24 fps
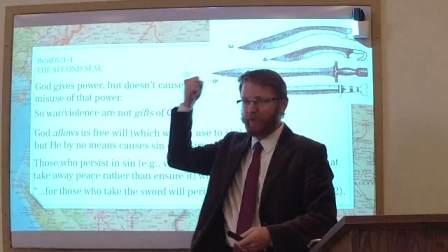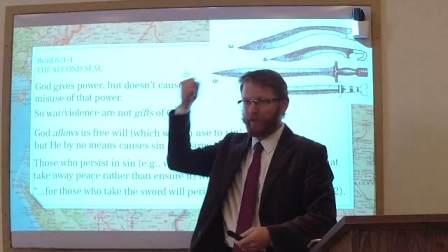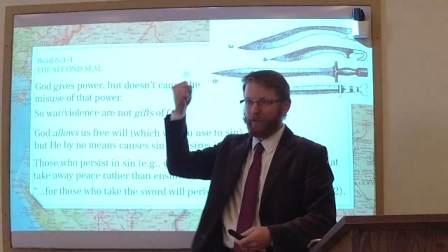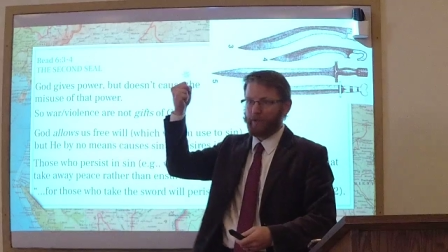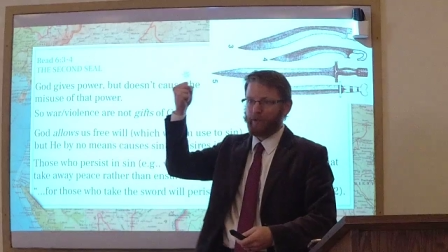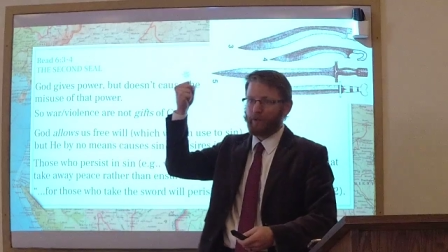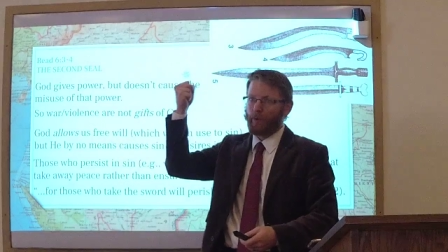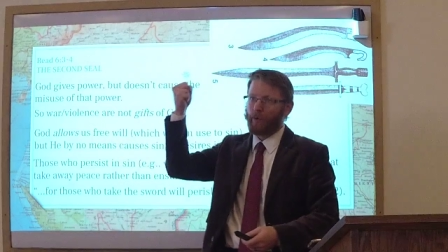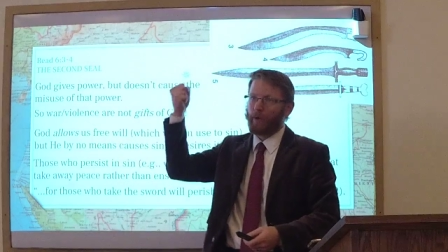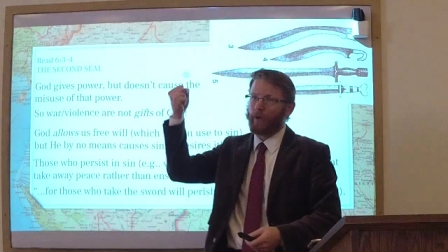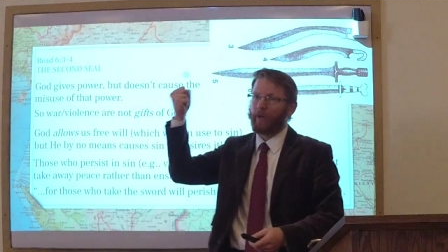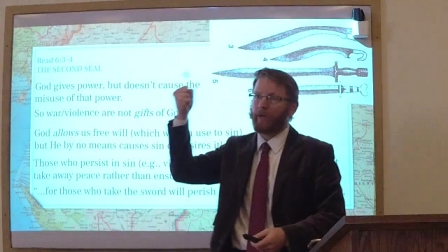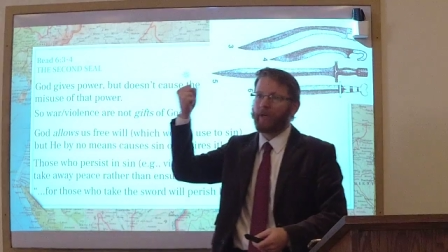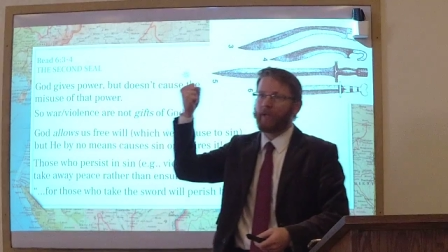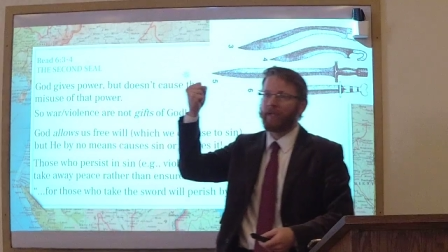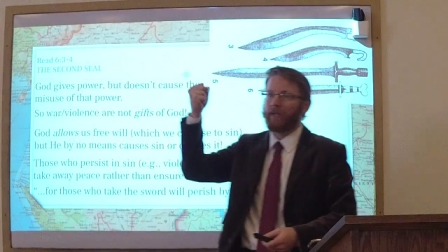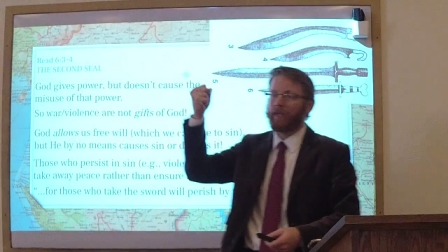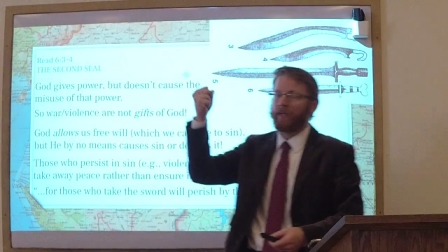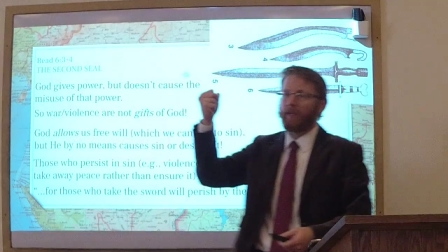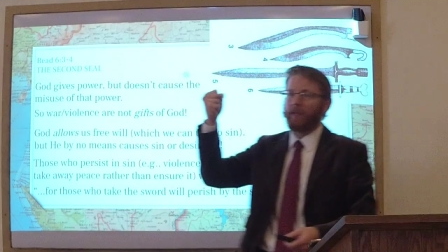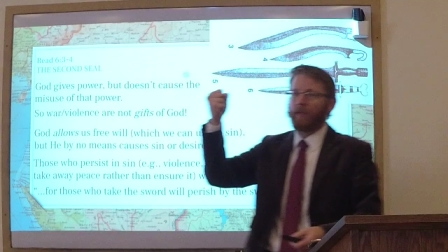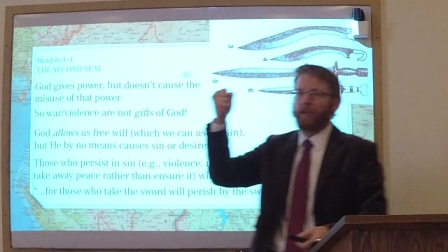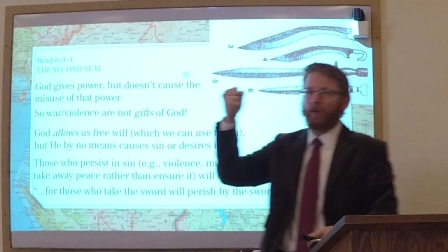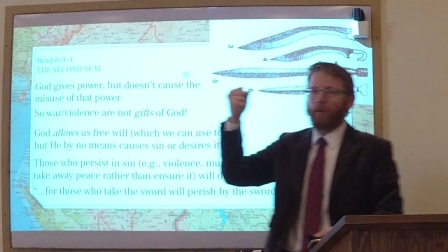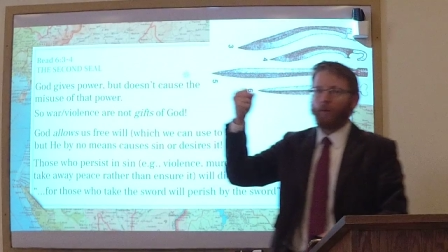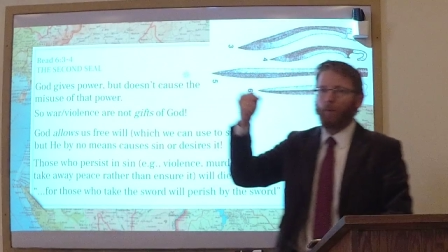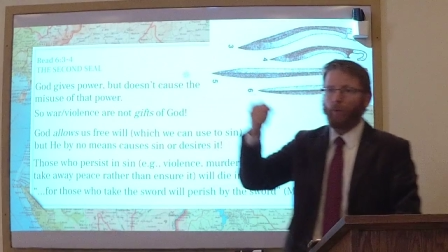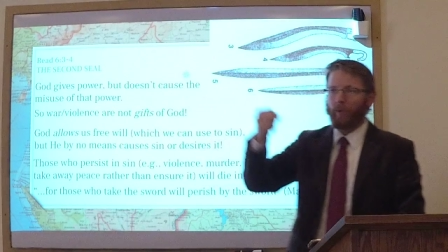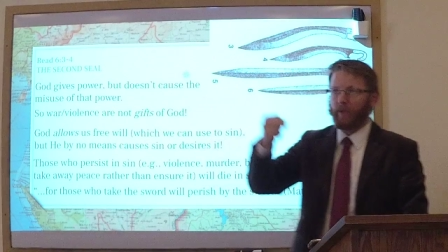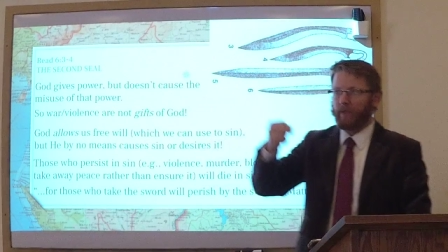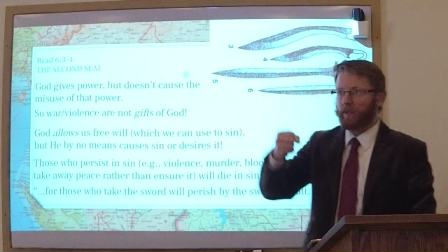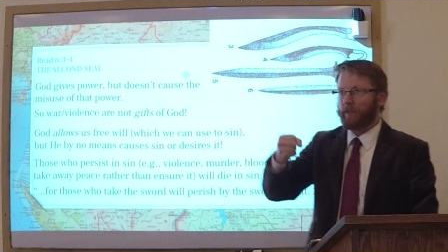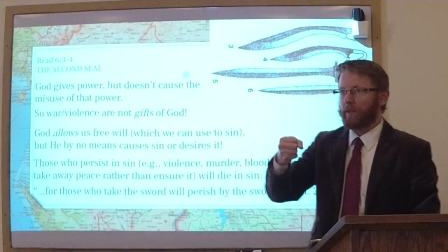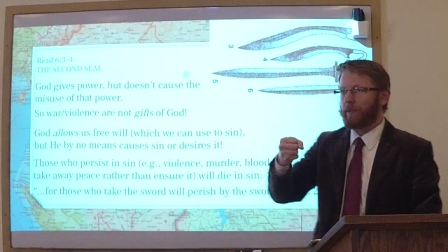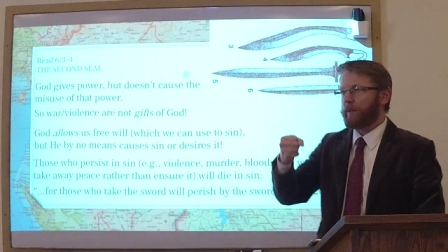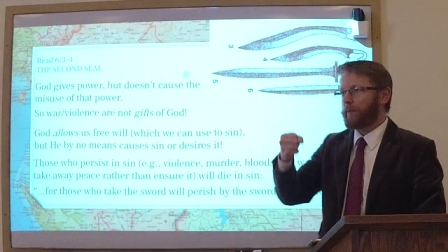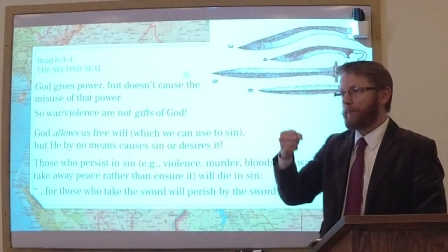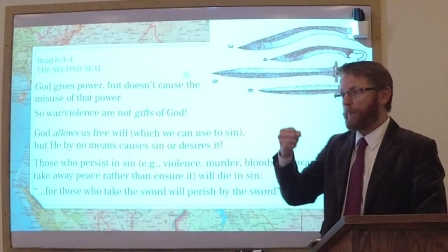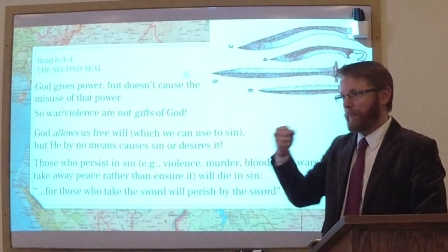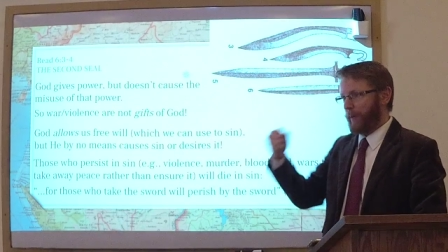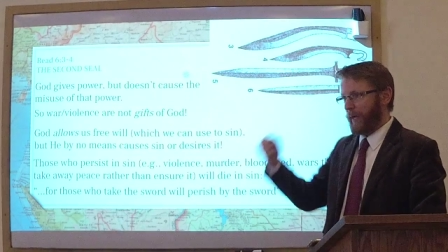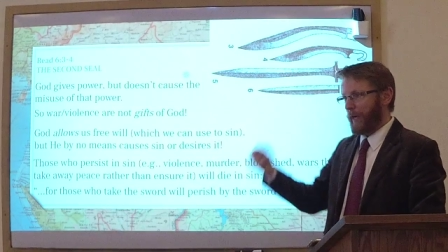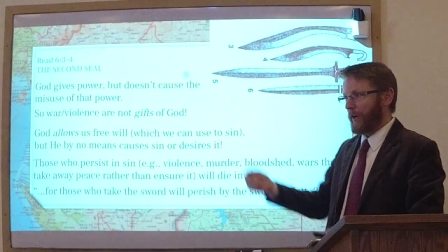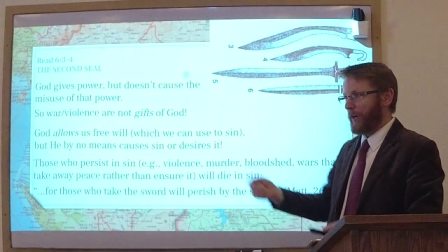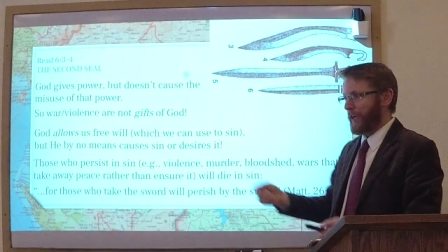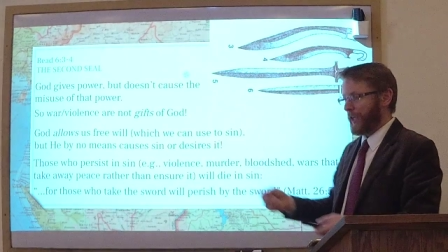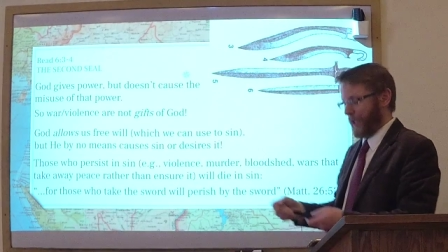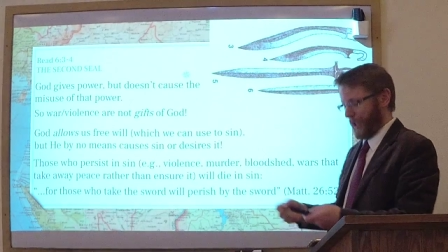the sword will
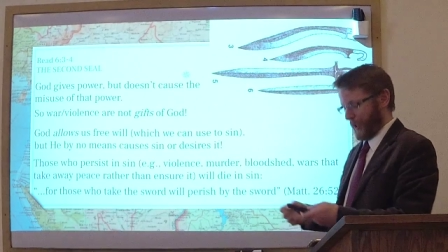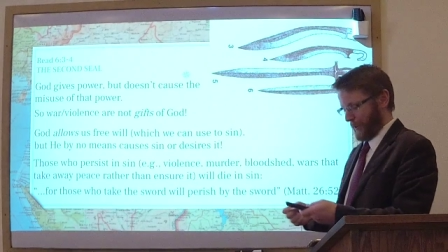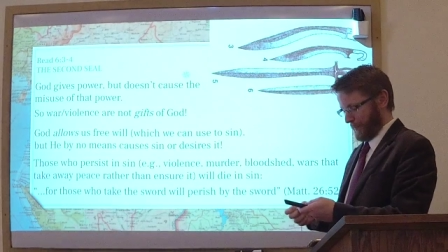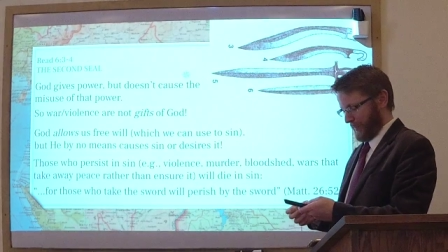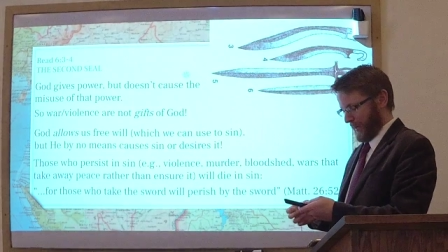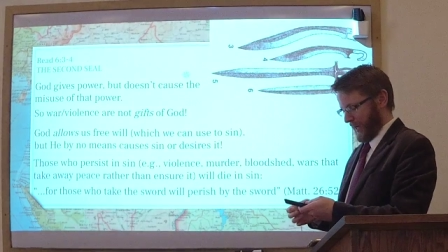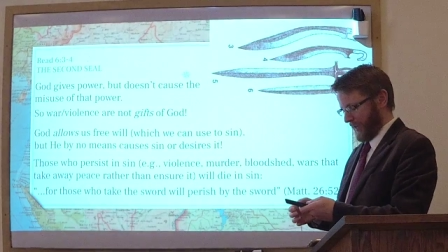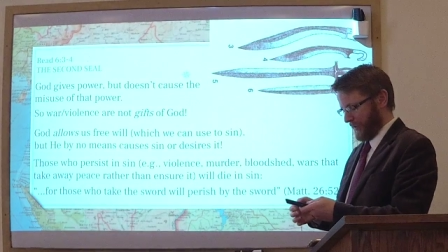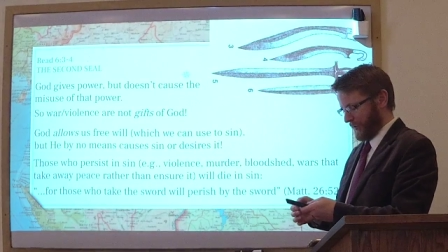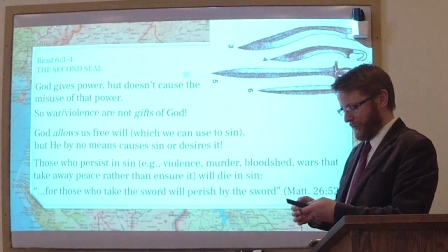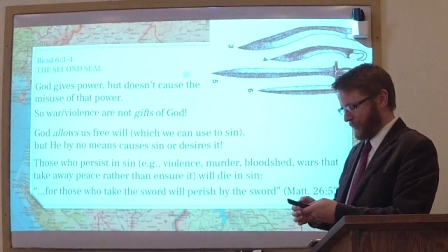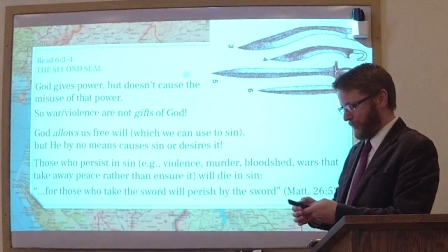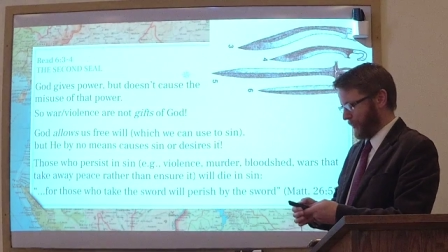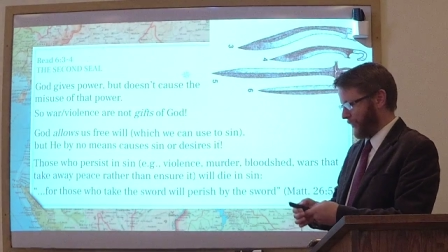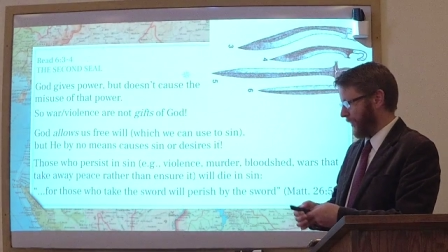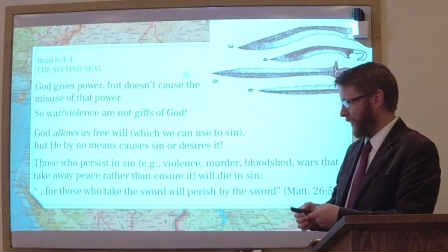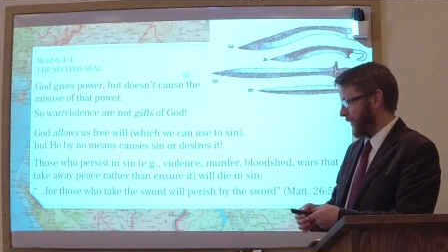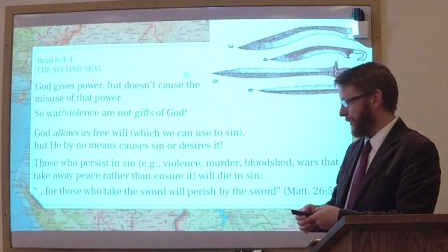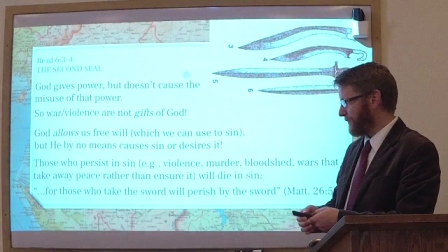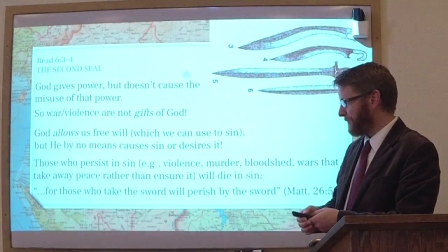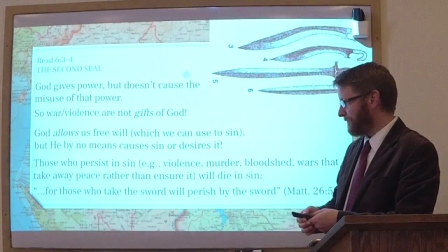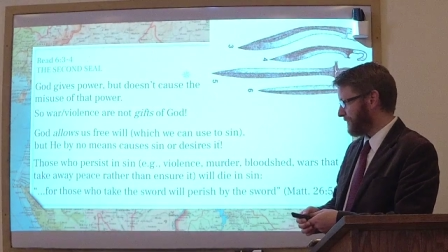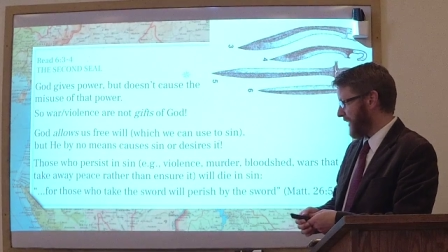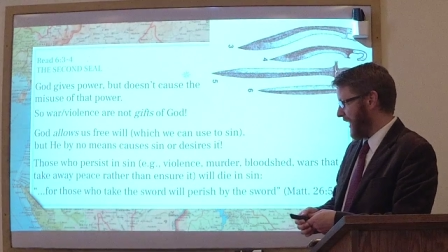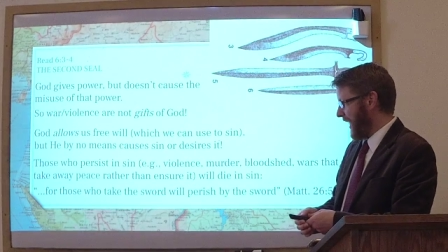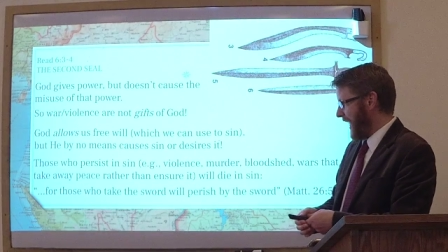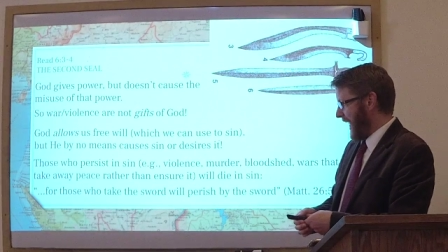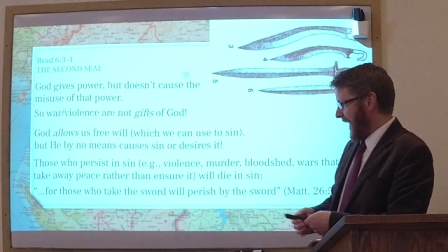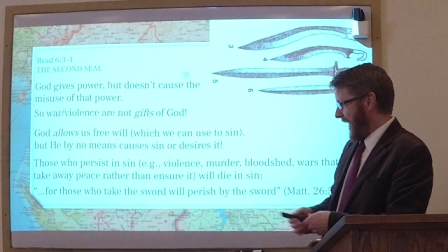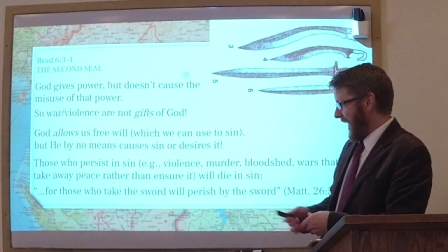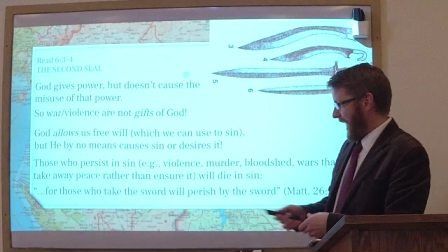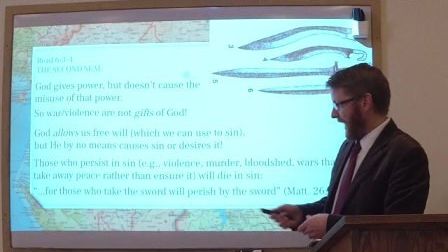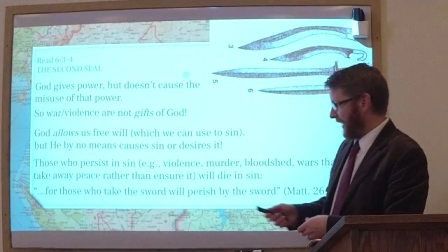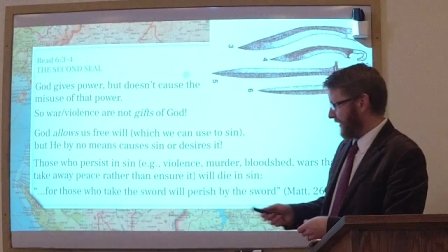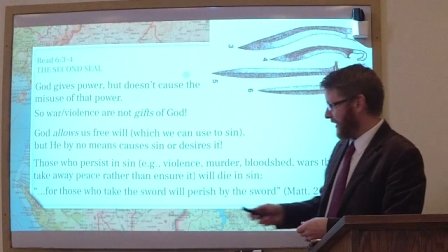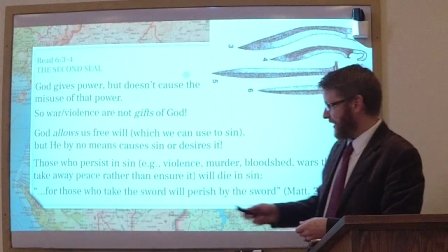perish by the sword. And